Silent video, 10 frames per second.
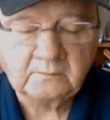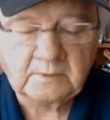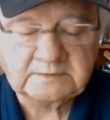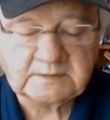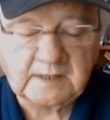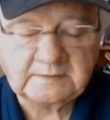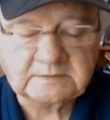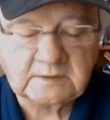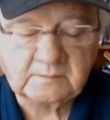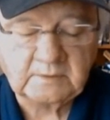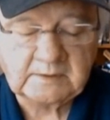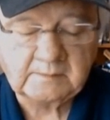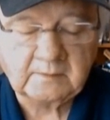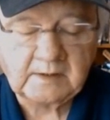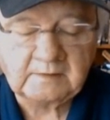Race 9 summary,
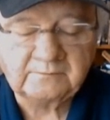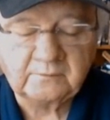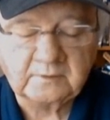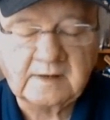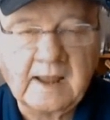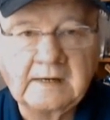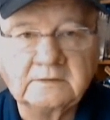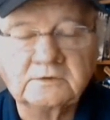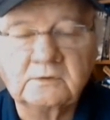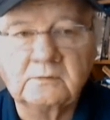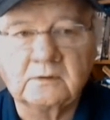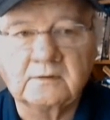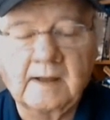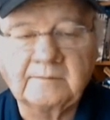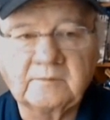number 8 for Dang Shore
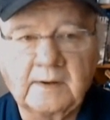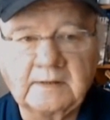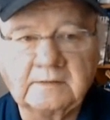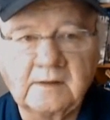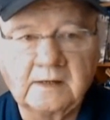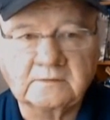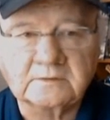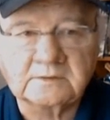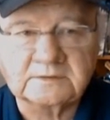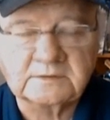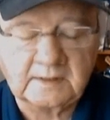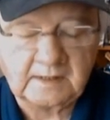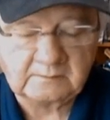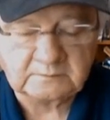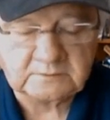tops my contenders list
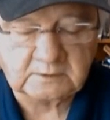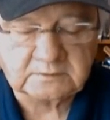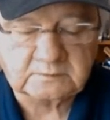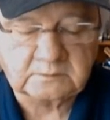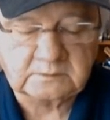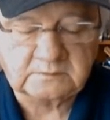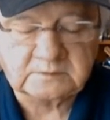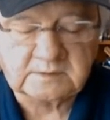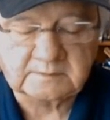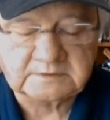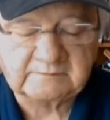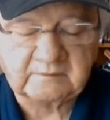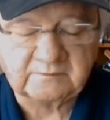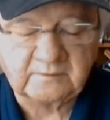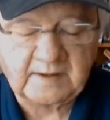today, which also includes number
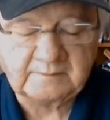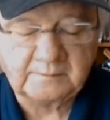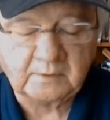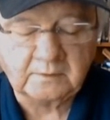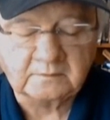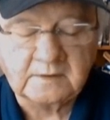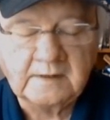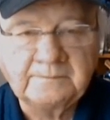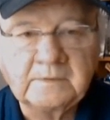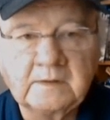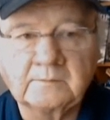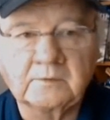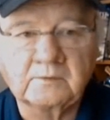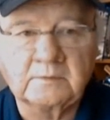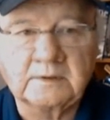7 Flat Bold, number
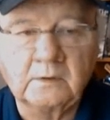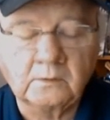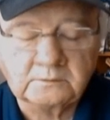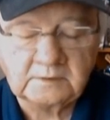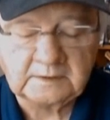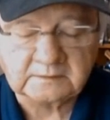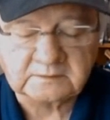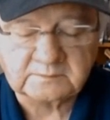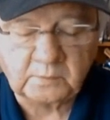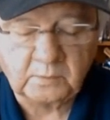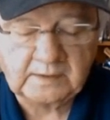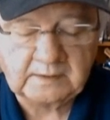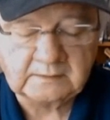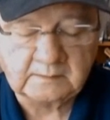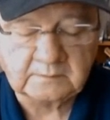3 Gold Digger's Boy,
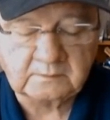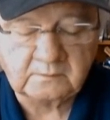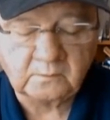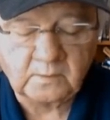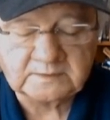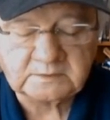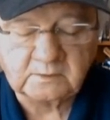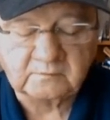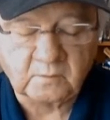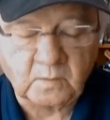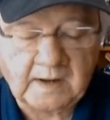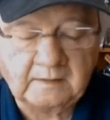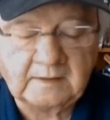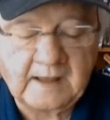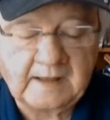and number 2 Westover
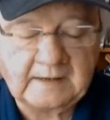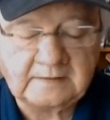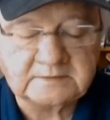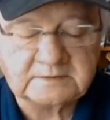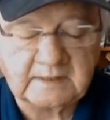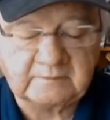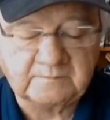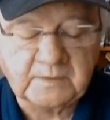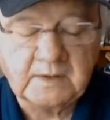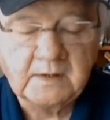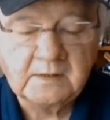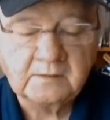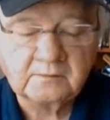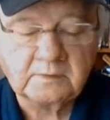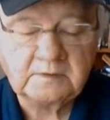Wildcat. 8-7-3-2 in
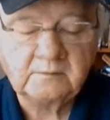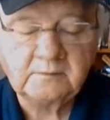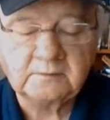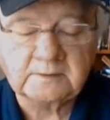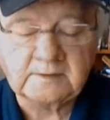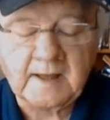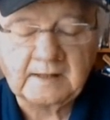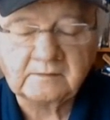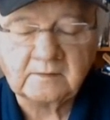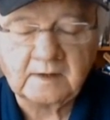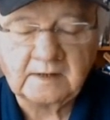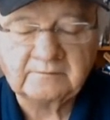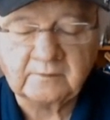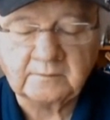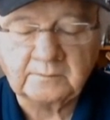the ninth today
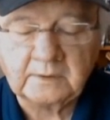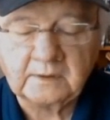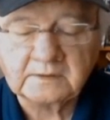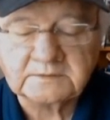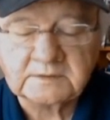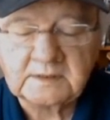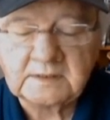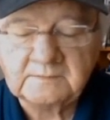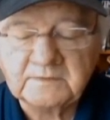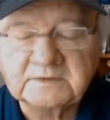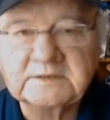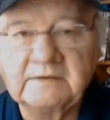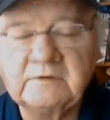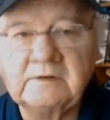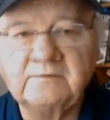from Parx, the
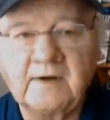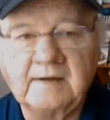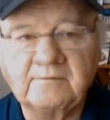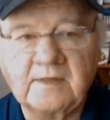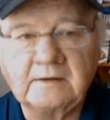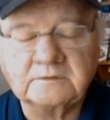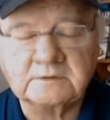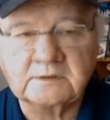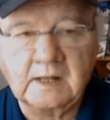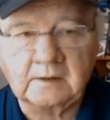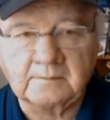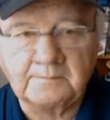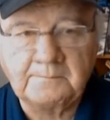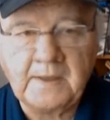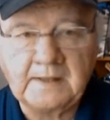$75,000
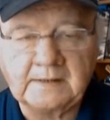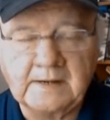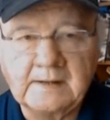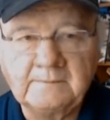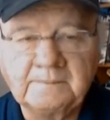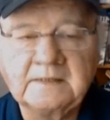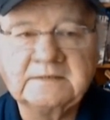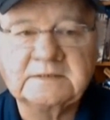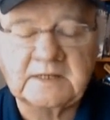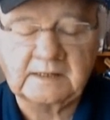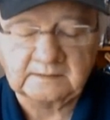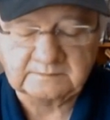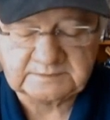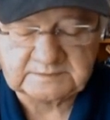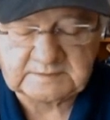
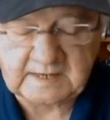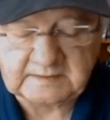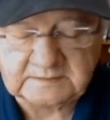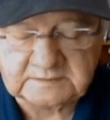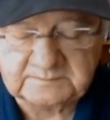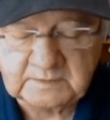Bensalem Stakes.